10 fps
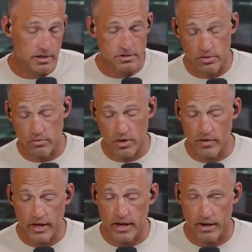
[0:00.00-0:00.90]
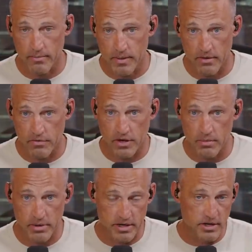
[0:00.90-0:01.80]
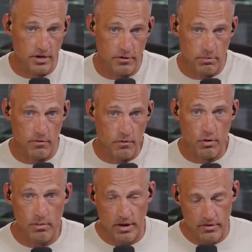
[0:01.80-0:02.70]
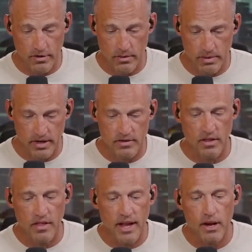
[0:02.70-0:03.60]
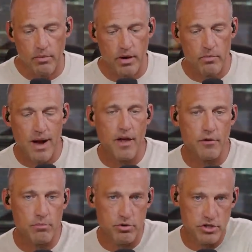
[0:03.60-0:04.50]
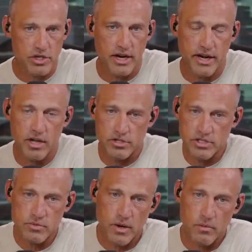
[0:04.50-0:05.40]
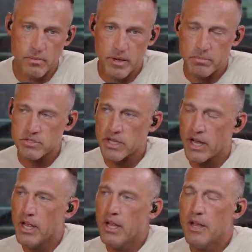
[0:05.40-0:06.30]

So what do they care if the companies underperform other companies? They would rather push an ideology. This is why when people say,